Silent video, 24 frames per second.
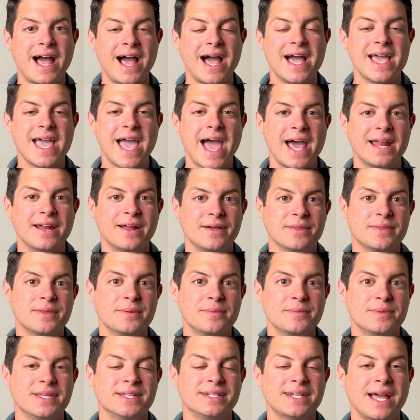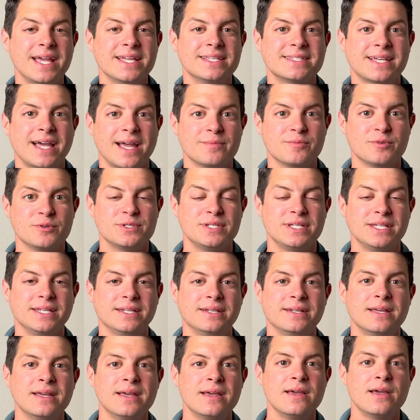I add on the nighttime
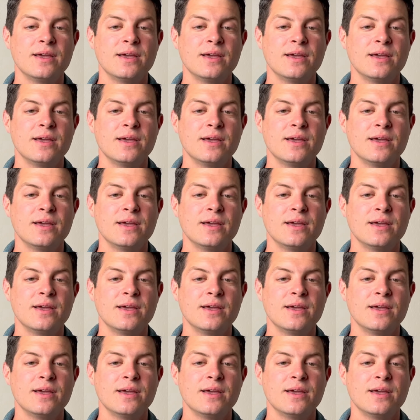routine.